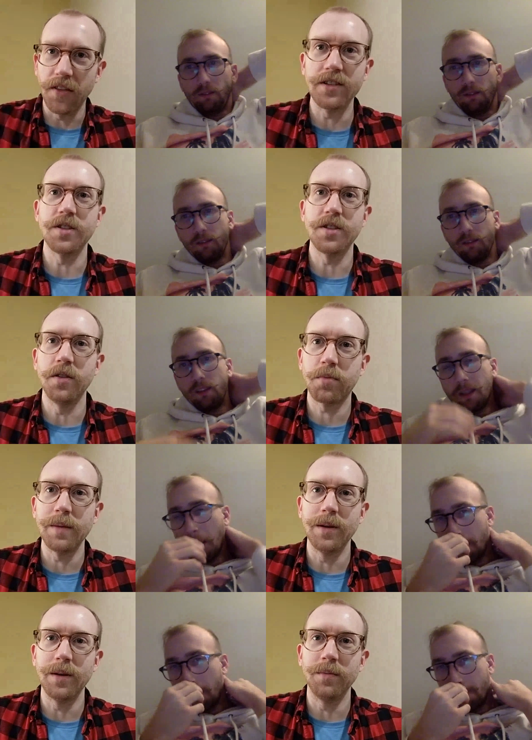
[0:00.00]
Speaker 1: and then there's
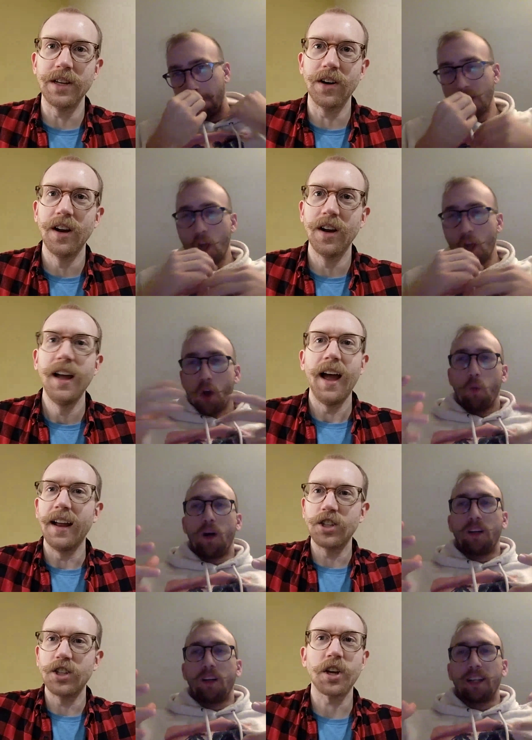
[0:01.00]
the premium tier.
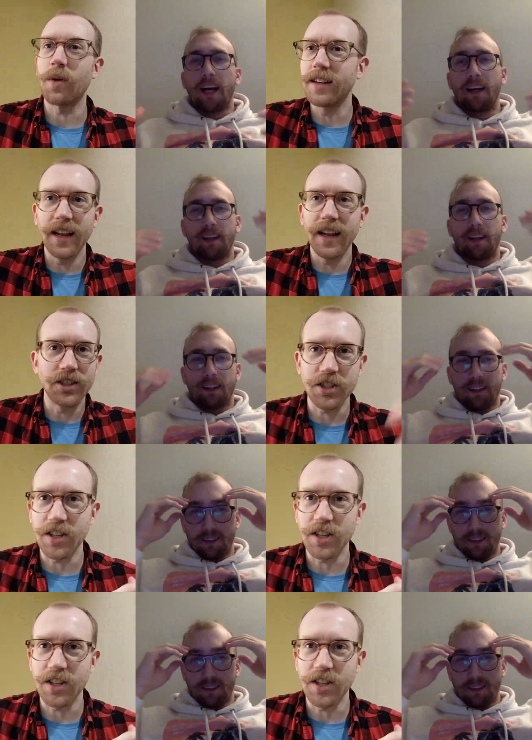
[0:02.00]
Well, just like Red Dead,